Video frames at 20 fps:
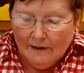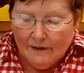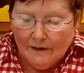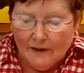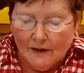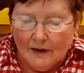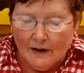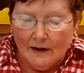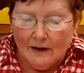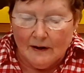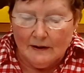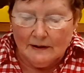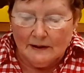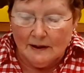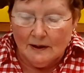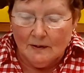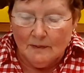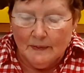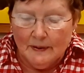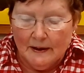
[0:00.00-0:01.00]
for our
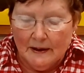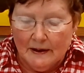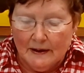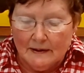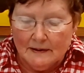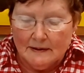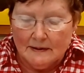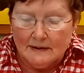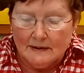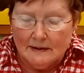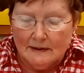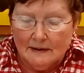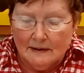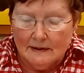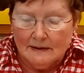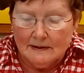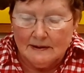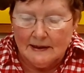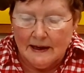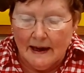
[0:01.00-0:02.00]
little pig's
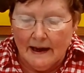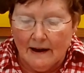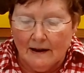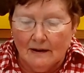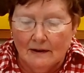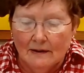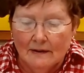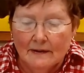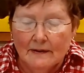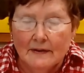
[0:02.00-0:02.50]
tail.